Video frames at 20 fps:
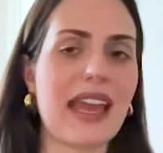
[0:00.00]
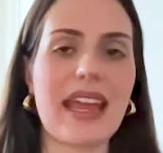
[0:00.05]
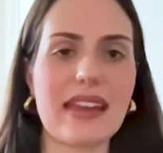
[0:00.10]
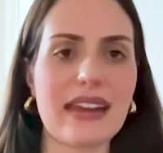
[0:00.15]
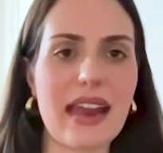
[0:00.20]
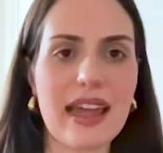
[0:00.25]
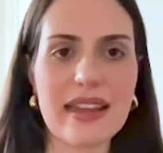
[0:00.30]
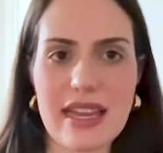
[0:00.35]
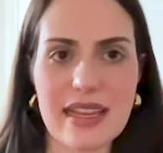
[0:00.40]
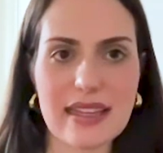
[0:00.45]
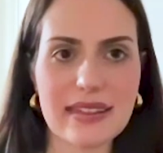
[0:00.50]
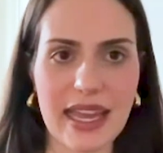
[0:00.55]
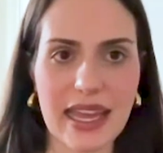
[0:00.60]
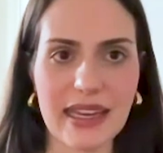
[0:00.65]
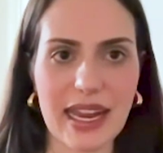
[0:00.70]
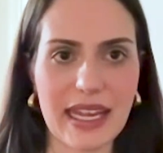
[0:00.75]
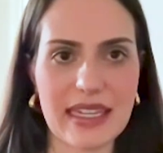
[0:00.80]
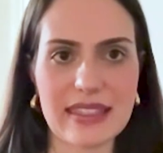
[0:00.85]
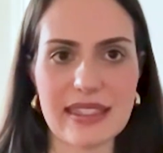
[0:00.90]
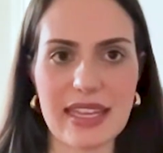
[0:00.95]
again, as I
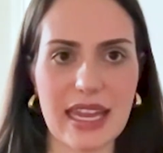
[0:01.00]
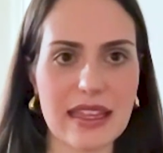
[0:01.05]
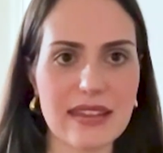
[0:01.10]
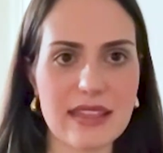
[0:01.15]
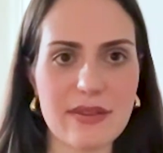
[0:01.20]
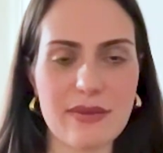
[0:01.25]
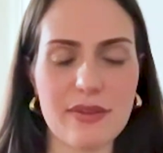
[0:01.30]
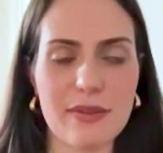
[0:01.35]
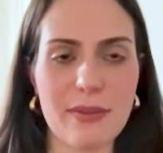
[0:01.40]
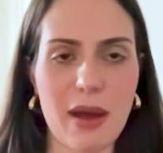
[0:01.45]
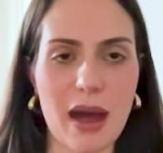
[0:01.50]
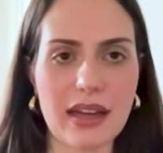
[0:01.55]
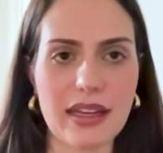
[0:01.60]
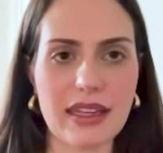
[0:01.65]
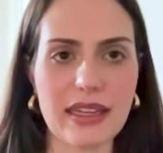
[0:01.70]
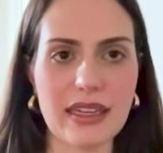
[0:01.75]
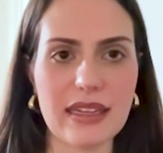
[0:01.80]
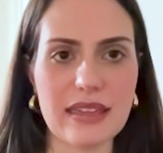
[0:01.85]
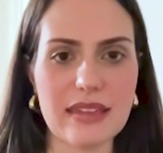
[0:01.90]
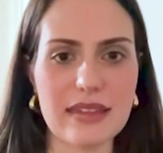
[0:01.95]
said, like, it's easy for
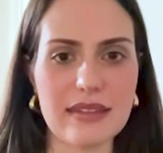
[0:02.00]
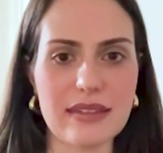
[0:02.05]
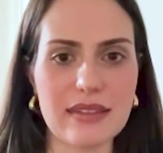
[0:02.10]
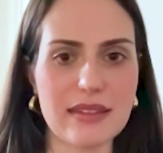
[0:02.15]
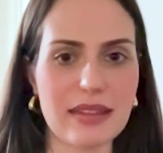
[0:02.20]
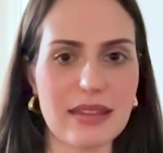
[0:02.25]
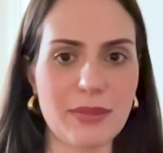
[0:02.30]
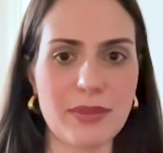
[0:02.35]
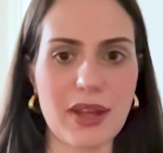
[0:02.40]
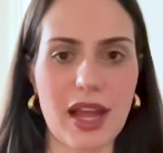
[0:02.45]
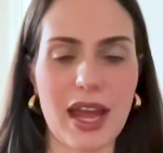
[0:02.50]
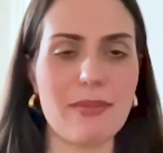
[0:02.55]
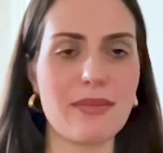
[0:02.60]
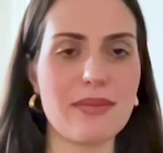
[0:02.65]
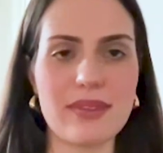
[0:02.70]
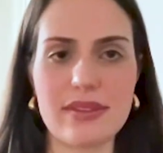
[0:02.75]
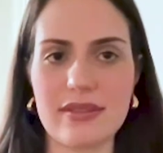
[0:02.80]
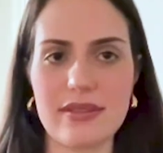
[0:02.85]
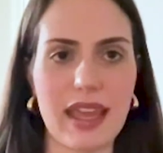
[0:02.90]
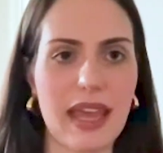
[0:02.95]
marketers to
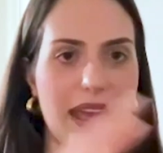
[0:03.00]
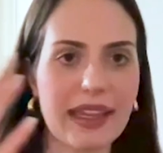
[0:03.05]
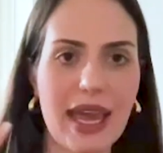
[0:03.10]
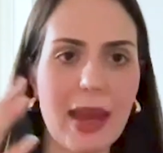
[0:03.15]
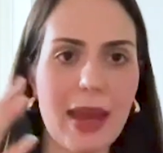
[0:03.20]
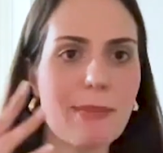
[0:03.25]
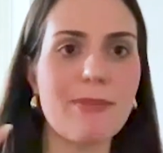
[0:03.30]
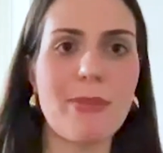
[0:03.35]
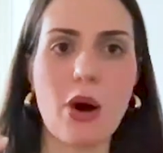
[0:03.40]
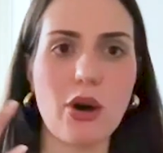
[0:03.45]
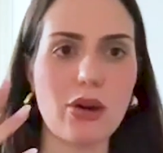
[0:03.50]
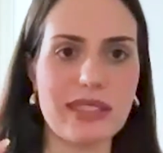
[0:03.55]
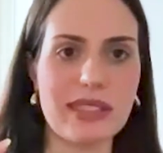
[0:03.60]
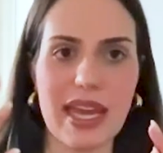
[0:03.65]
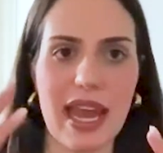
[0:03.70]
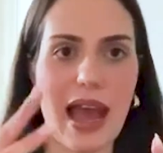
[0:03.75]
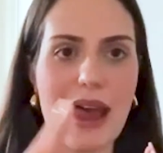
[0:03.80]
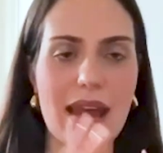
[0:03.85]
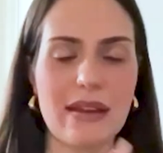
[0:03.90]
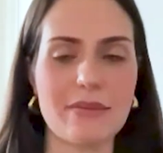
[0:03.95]
sometimes get bogged
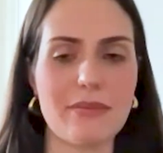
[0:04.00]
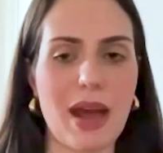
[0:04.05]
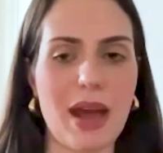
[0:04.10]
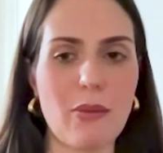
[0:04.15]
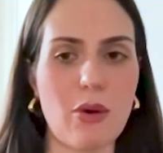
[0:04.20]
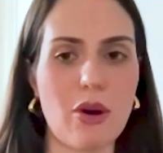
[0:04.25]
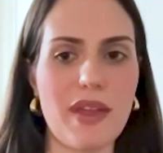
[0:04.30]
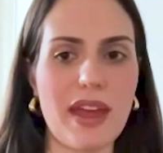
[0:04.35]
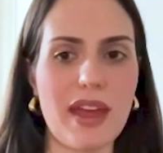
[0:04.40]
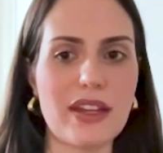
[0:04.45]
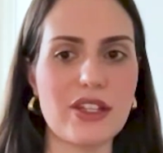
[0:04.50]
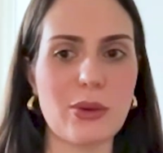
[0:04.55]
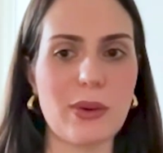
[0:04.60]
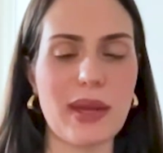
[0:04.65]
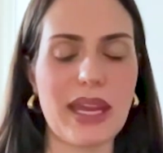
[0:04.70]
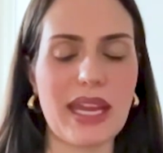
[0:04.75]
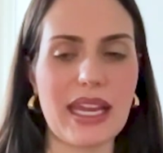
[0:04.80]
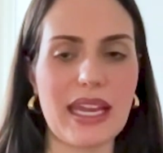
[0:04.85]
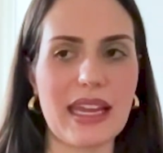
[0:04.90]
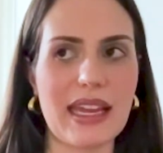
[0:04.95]
down by what they're
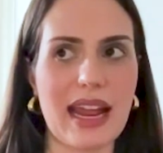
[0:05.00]
doing.